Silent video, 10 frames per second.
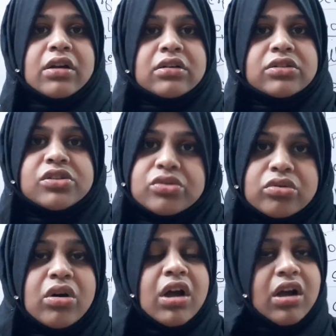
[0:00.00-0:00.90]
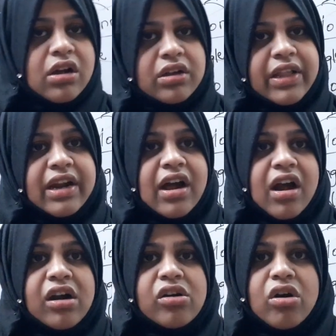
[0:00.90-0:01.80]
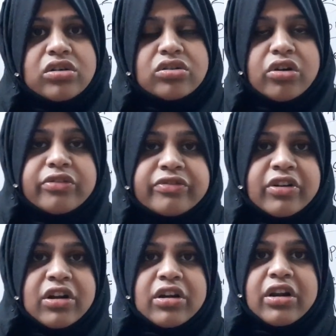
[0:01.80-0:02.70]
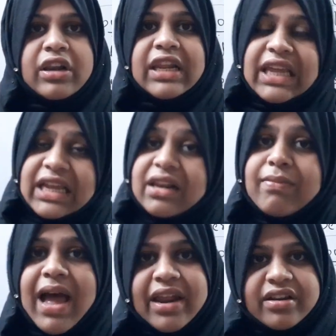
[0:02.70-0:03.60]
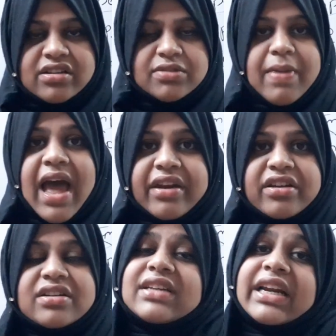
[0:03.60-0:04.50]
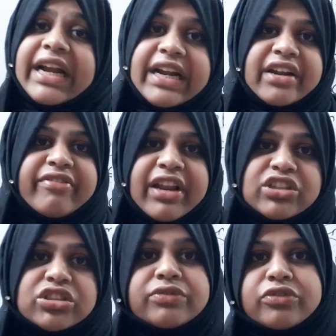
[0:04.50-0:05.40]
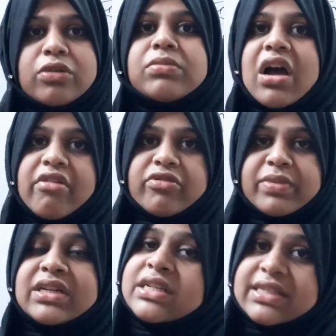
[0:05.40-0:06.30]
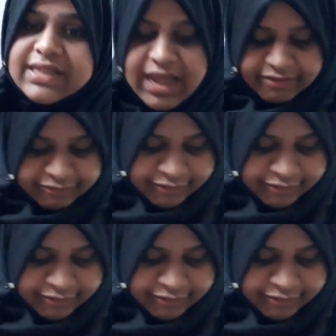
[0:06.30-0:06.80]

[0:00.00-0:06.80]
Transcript: so there are a lot of legal barriers and intervention from government itself.